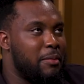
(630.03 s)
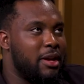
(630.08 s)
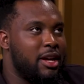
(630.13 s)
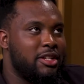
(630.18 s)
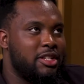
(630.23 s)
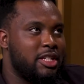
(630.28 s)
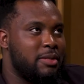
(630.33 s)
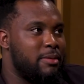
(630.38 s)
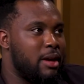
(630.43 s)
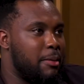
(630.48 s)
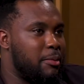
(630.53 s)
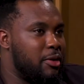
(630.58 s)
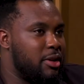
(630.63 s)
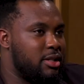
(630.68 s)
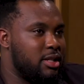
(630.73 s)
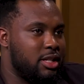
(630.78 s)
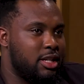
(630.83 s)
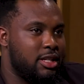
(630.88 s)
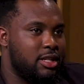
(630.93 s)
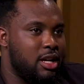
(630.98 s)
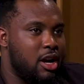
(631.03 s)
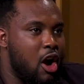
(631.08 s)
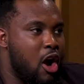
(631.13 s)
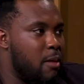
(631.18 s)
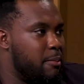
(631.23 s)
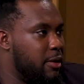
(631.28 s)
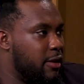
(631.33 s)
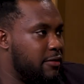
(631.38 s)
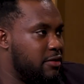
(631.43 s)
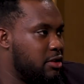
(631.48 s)
me, it's just memories. It's our
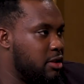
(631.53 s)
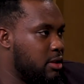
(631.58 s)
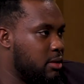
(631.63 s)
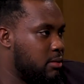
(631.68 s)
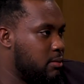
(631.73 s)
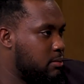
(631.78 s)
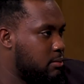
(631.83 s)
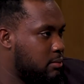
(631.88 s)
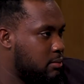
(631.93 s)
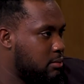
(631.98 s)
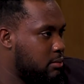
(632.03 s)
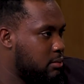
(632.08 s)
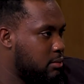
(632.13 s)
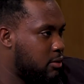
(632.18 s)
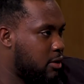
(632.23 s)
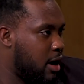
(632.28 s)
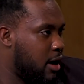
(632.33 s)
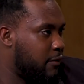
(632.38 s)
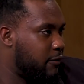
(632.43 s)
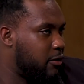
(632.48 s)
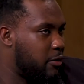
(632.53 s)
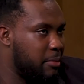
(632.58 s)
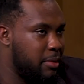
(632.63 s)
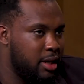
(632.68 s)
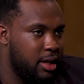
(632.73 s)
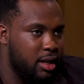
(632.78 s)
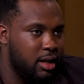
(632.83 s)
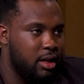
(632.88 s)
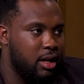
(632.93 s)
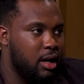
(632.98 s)
beef stew, right? For
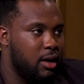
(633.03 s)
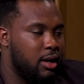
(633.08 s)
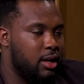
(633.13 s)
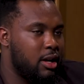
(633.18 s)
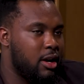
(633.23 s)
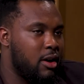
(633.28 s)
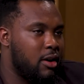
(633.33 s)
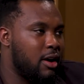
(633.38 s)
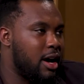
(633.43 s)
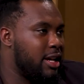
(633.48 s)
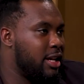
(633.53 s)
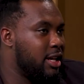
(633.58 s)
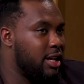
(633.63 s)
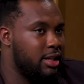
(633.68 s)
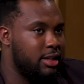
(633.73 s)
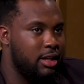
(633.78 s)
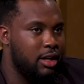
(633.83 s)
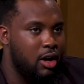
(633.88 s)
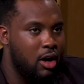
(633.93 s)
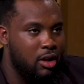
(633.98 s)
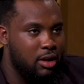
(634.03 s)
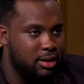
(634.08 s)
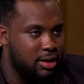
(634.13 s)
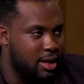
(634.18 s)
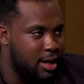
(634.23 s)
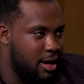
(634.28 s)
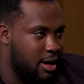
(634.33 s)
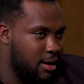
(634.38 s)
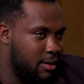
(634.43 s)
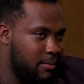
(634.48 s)
me, curry goat, I didn't get it all the
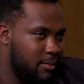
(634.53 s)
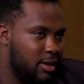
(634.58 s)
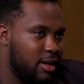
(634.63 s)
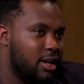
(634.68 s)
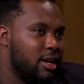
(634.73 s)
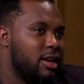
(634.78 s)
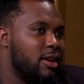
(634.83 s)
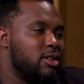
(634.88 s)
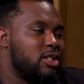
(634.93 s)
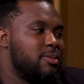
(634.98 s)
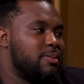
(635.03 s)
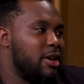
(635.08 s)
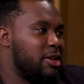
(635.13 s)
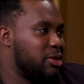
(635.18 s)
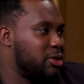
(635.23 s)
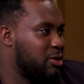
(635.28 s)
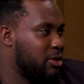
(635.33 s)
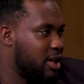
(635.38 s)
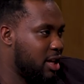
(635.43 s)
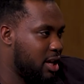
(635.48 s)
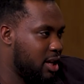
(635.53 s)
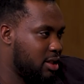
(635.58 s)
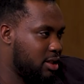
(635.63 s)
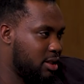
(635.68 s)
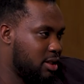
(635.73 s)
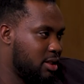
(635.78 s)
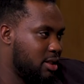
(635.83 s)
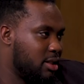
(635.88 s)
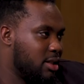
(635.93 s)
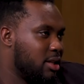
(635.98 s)
time. It's a special
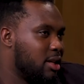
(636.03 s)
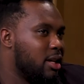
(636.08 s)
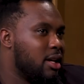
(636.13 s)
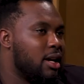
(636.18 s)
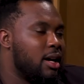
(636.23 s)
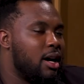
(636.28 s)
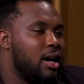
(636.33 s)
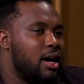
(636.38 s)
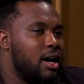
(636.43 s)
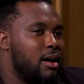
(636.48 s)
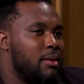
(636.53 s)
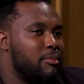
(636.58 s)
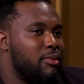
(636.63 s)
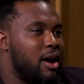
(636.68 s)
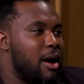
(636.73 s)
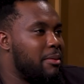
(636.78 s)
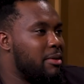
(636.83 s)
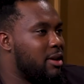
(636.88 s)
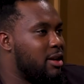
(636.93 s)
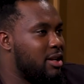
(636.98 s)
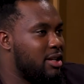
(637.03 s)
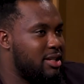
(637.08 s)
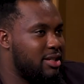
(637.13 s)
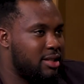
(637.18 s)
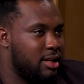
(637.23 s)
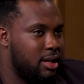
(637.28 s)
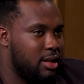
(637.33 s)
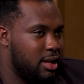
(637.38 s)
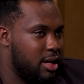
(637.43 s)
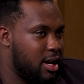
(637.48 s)
occasion, probably on a
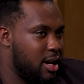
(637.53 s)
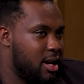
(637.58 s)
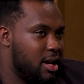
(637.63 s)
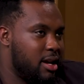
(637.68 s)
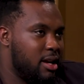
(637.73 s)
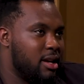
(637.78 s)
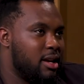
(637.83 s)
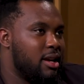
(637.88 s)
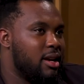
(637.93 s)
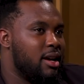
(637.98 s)
Sunday.